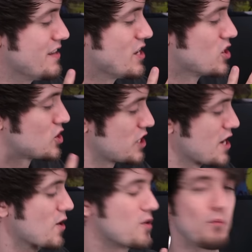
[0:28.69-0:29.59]
than
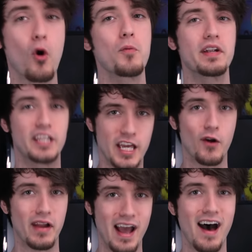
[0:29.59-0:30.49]
sheer morbid
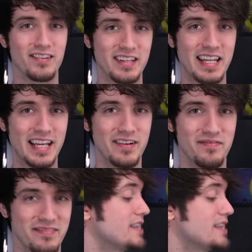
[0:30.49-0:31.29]
curiosity.